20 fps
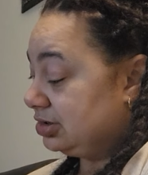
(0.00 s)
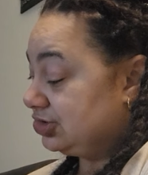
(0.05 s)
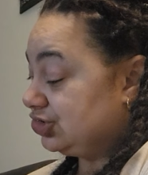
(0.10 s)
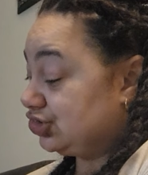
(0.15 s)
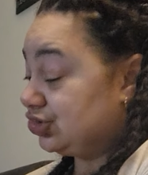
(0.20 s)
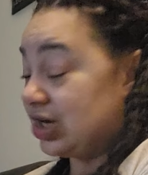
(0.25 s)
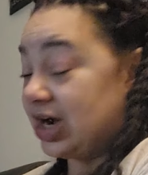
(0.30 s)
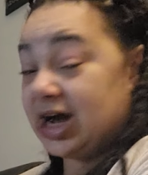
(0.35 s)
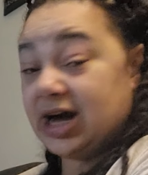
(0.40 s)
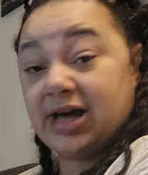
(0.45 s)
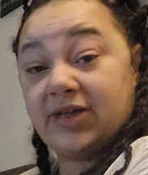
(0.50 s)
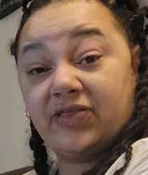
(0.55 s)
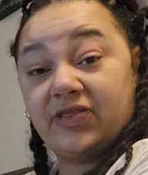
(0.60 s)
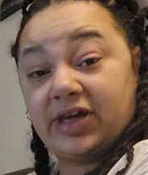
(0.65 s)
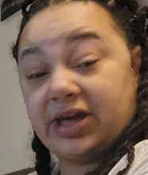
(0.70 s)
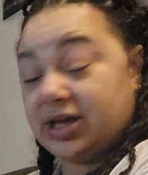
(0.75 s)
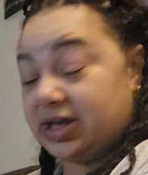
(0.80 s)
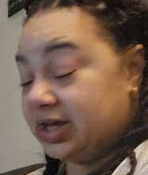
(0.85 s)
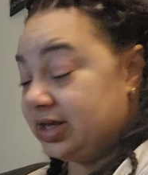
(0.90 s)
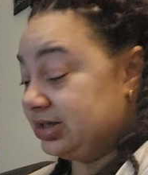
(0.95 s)
try
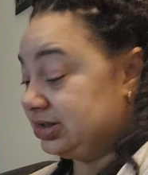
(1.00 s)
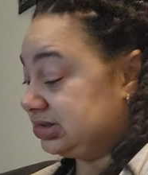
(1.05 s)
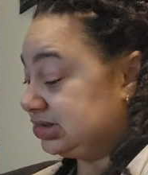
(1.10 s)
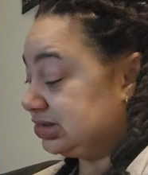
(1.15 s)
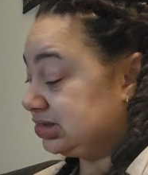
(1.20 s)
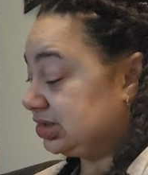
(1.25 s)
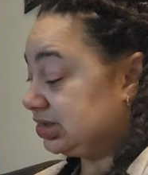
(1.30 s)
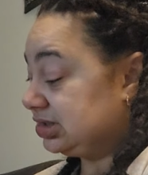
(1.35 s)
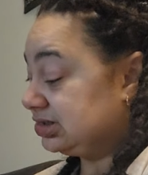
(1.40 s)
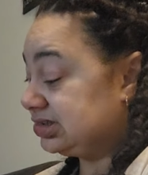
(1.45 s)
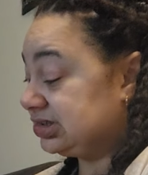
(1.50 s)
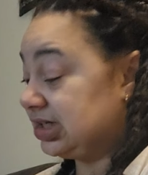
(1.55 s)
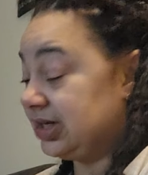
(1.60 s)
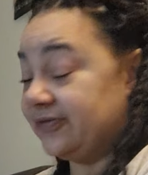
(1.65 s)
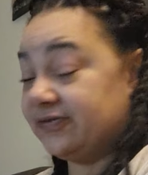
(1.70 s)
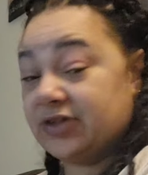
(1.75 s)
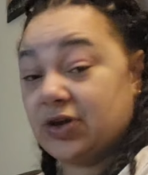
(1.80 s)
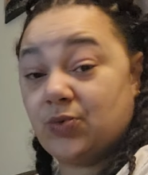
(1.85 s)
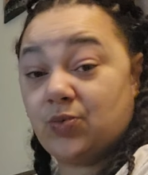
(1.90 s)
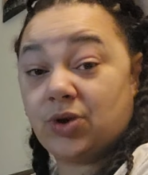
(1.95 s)
things, see
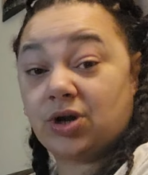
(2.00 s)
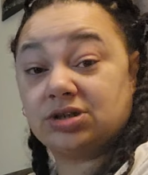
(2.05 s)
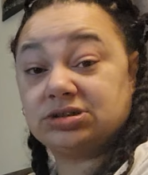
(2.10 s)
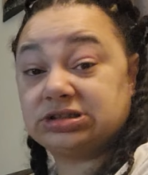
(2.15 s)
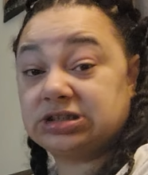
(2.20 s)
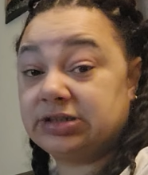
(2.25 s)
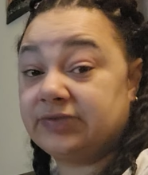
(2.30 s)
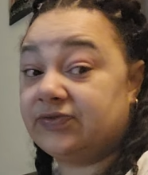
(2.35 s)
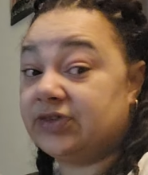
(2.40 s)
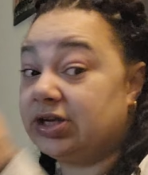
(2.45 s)
if they work, see if